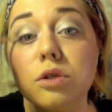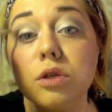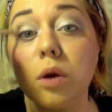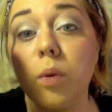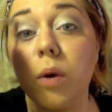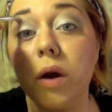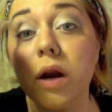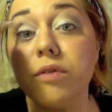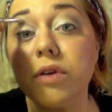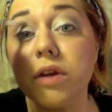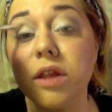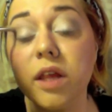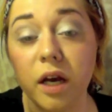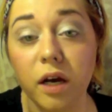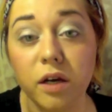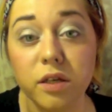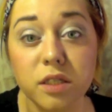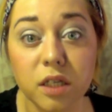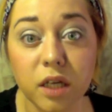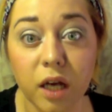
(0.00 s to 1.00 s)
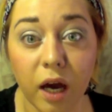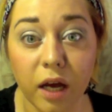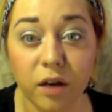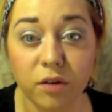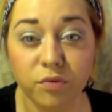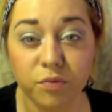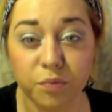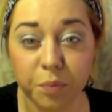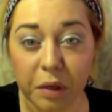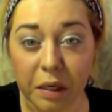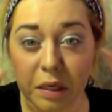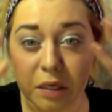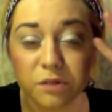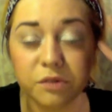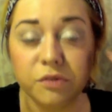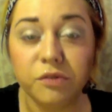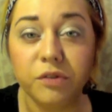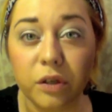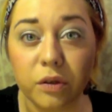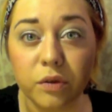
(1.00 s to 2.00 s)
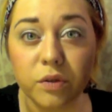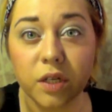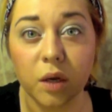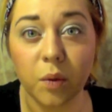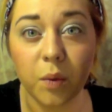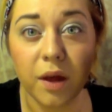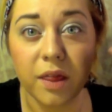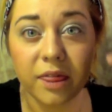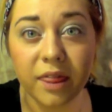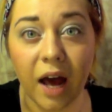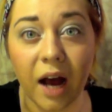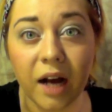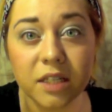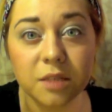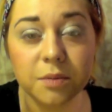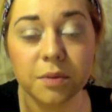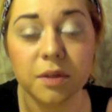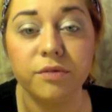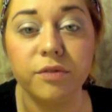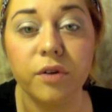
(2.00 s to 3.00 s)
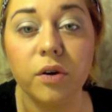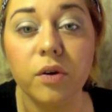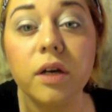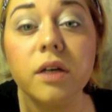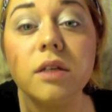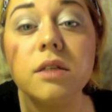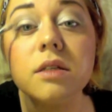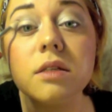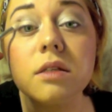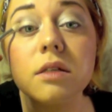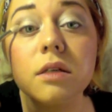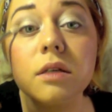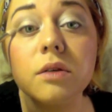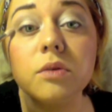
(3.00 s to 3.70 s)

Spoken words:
So I want everything else to kind of be diffused, and I want that to be the focus.